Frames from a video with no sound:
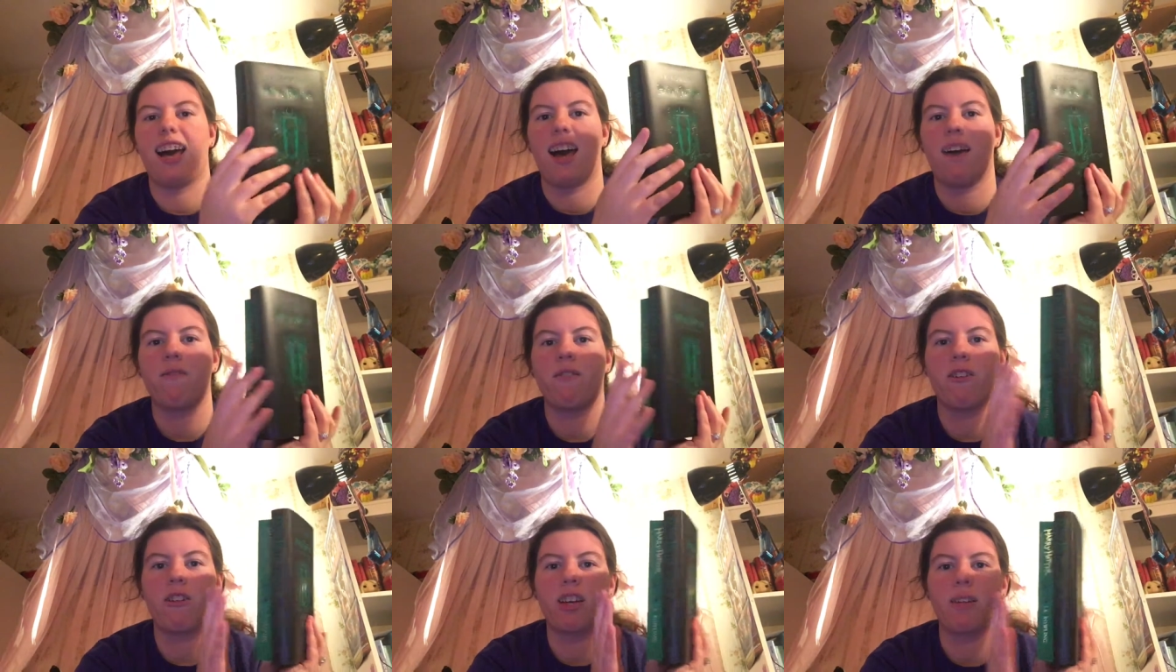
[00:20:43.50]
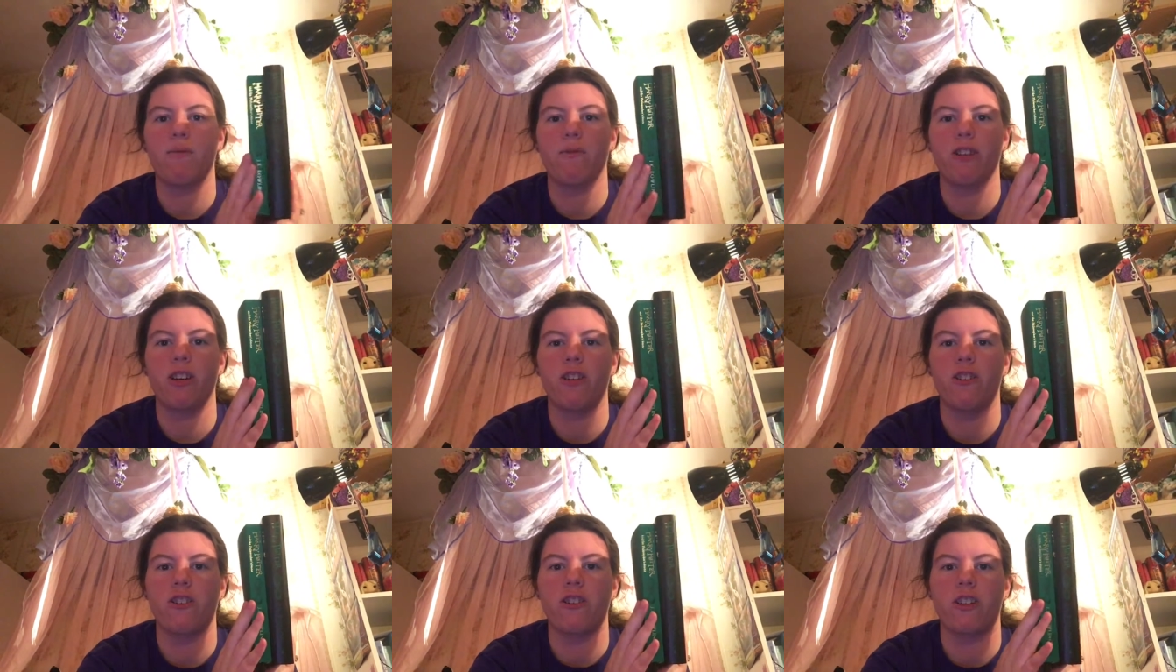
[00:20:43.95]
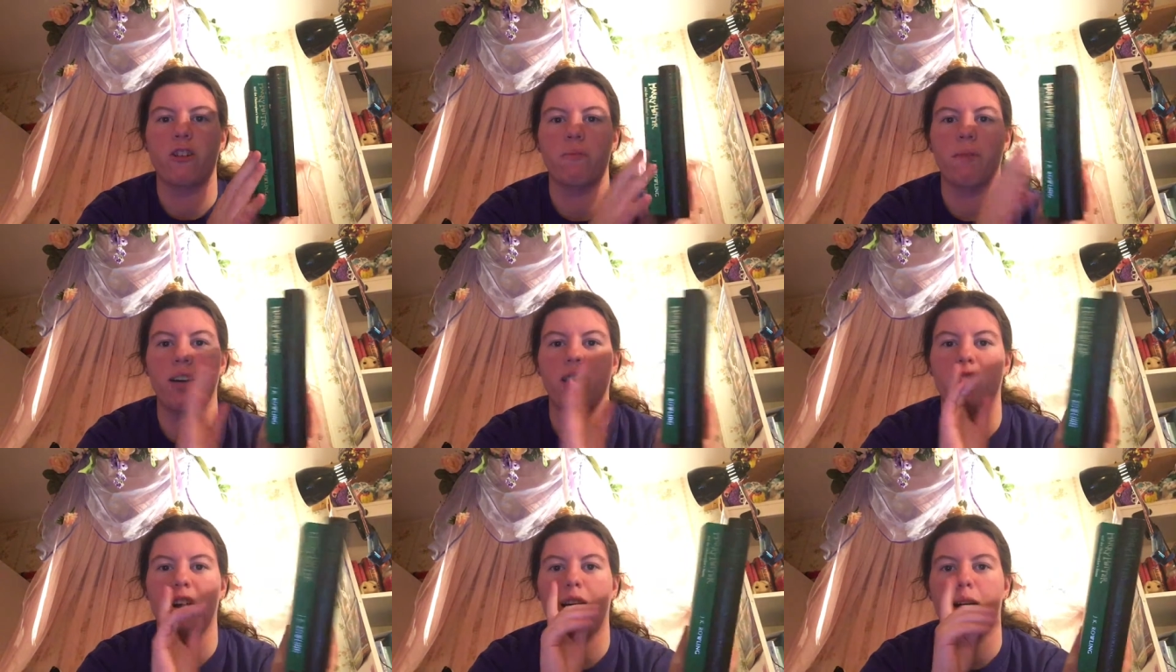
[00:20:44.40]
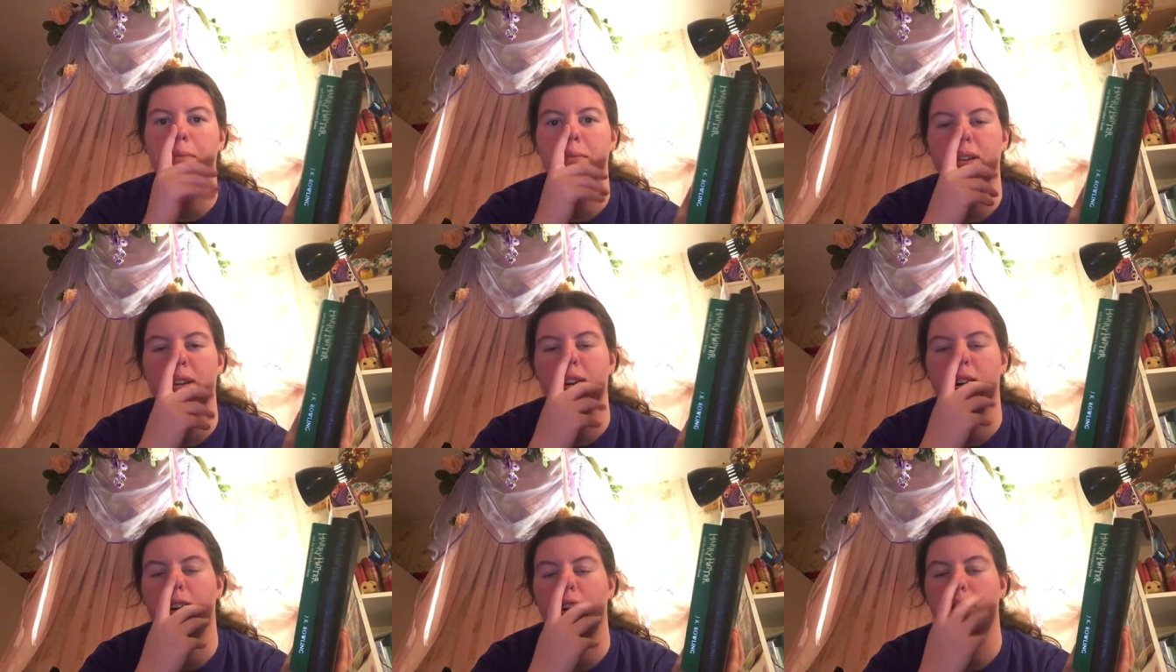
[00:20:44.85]
have already pre-ordered my
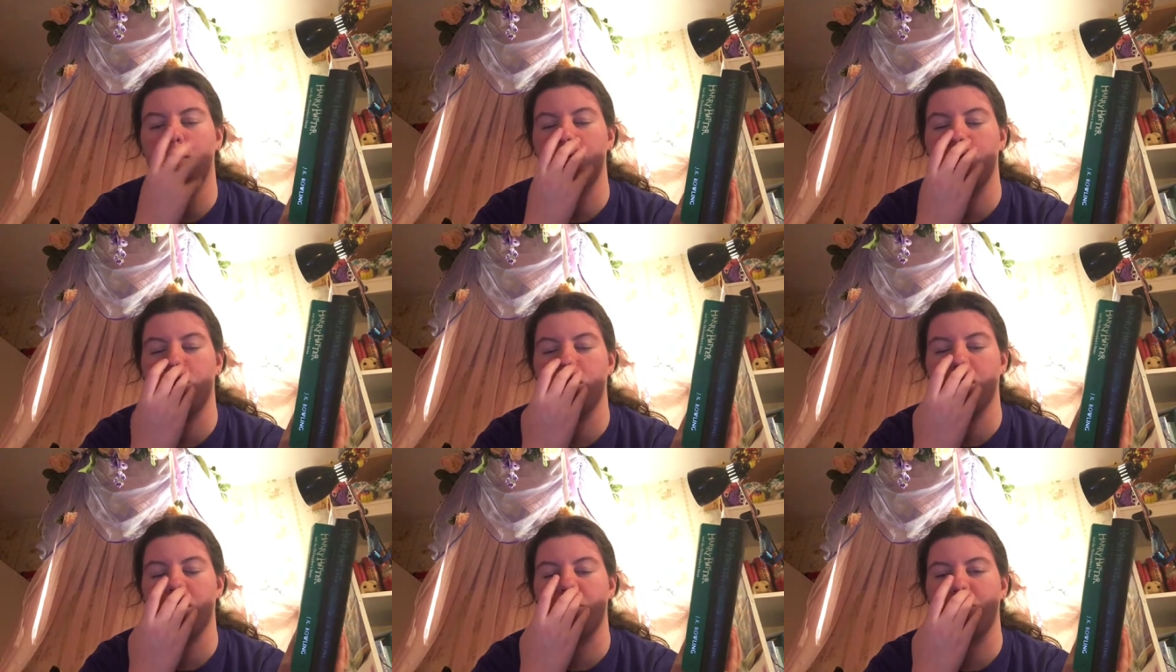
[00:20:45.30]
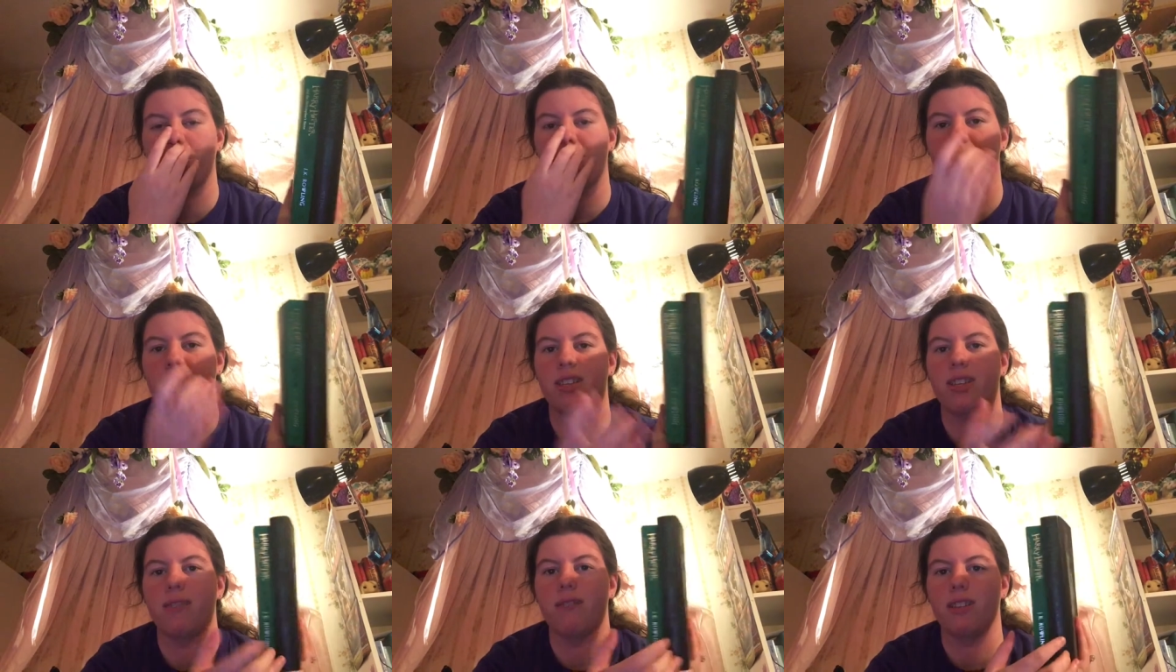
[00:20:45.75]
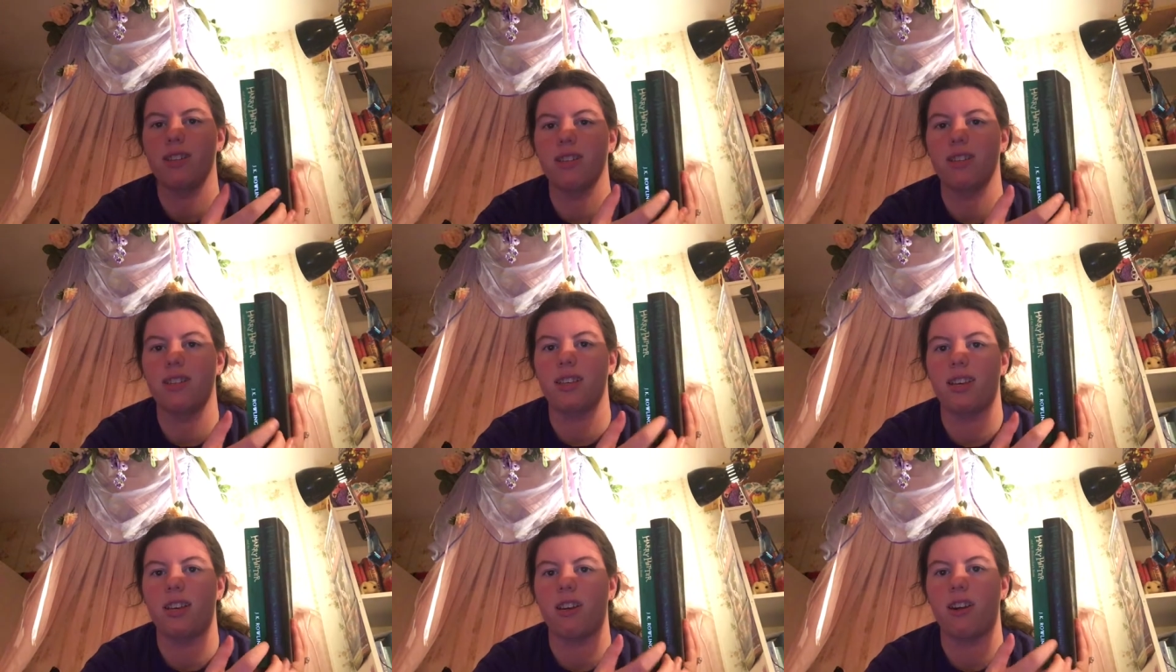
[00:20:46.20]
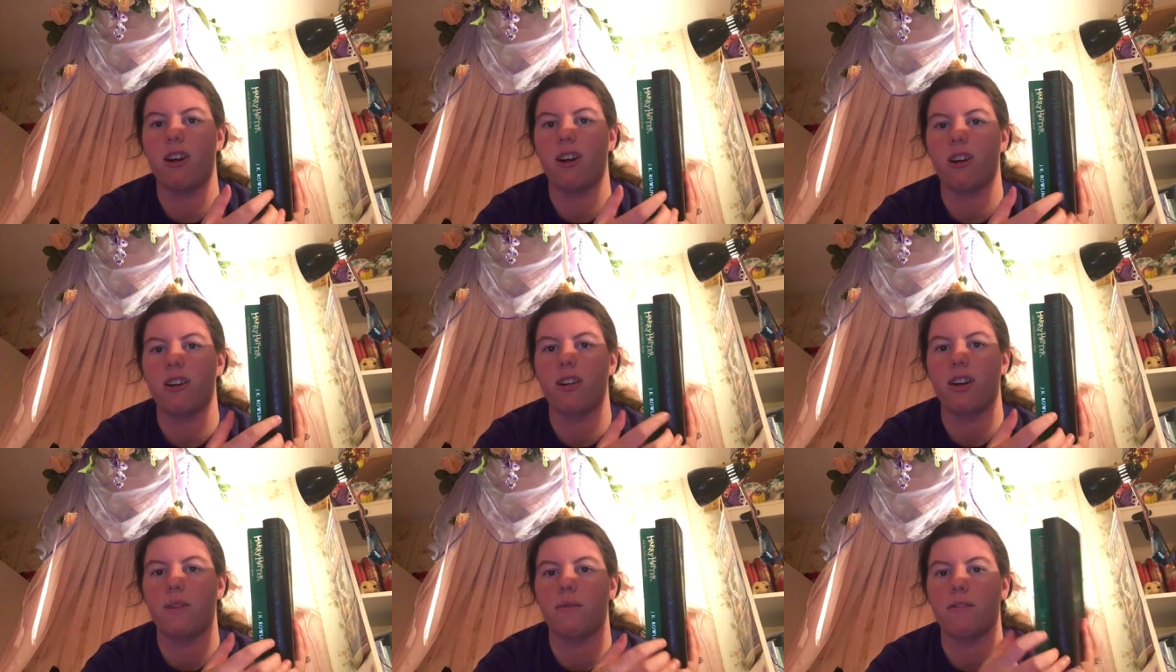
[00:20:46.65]
copy of Chamber of Secrets in
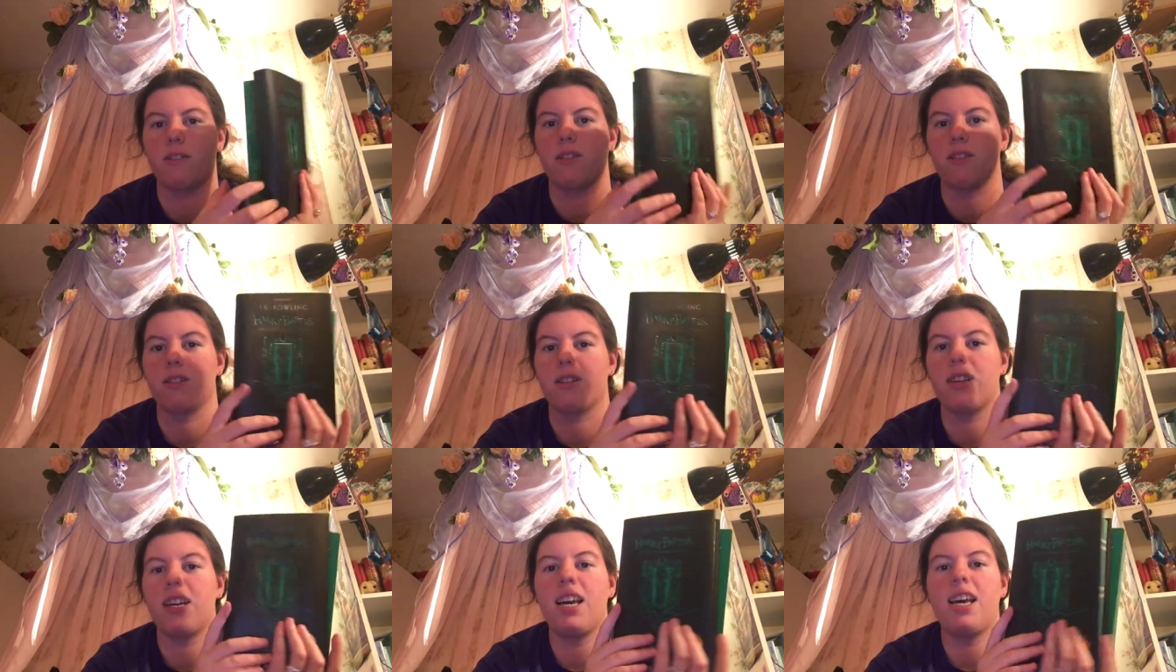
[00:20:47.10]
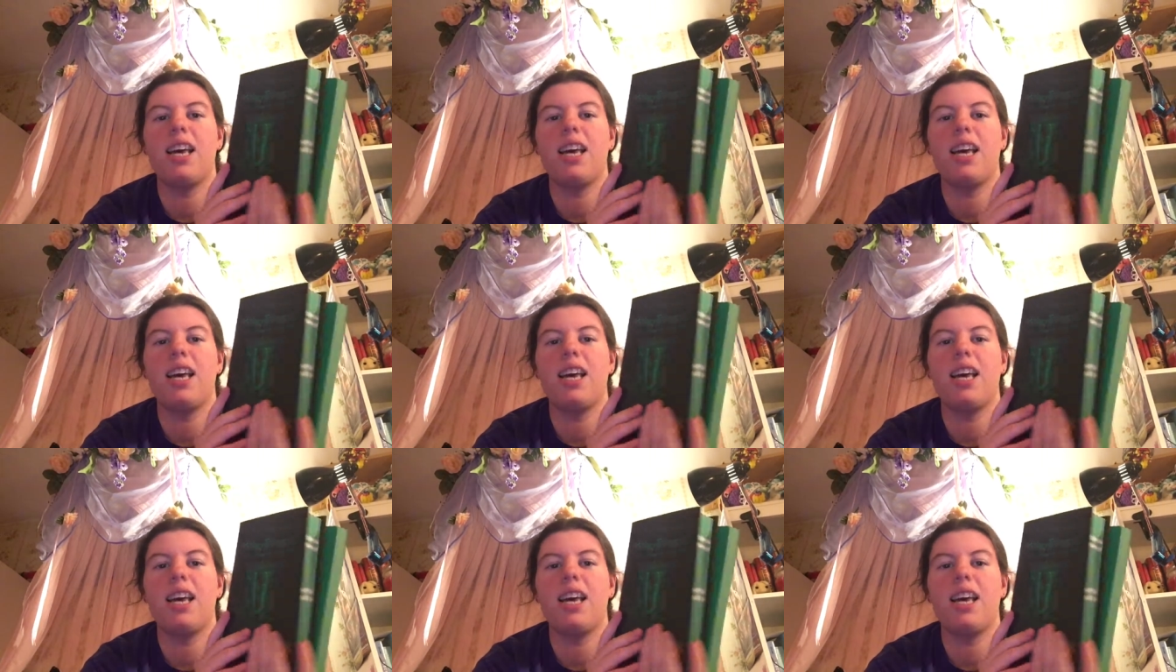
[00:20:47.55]
hardcover